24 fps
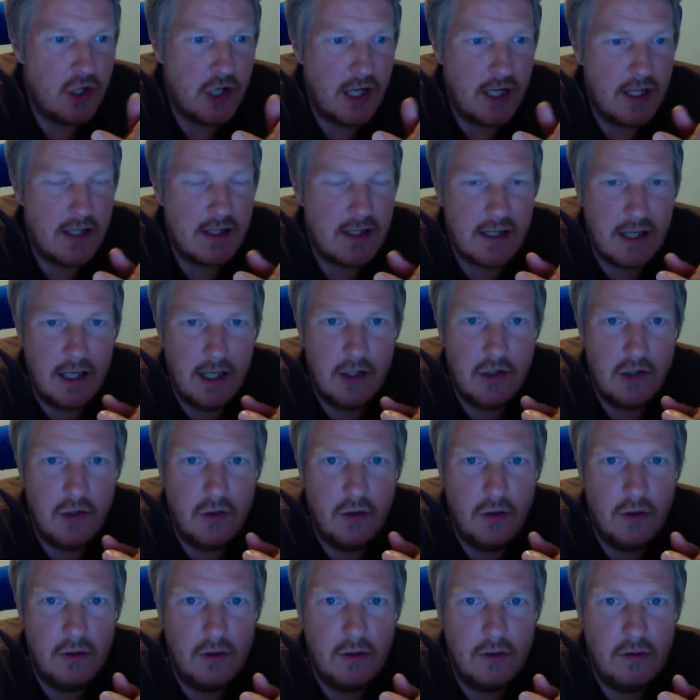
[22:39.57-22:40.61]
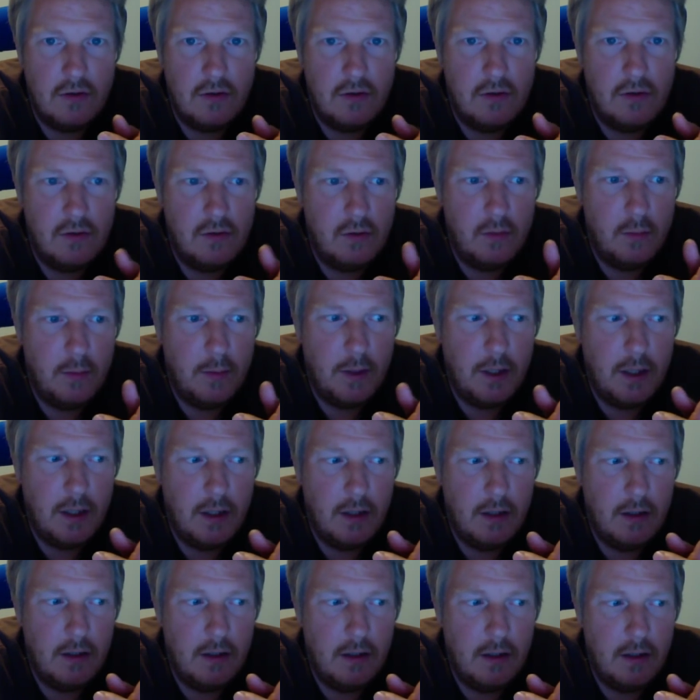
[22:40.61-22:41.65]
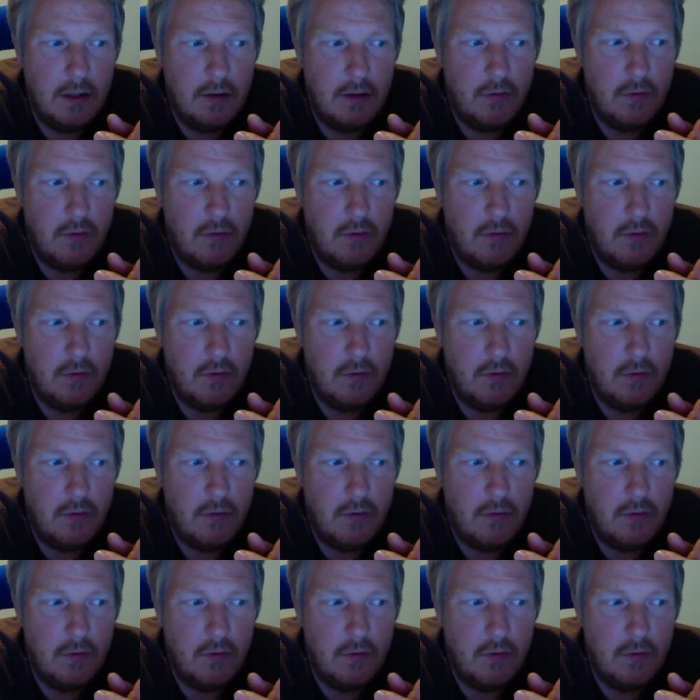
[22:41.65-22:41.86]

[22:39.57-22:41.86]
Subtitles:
That's scheduled to be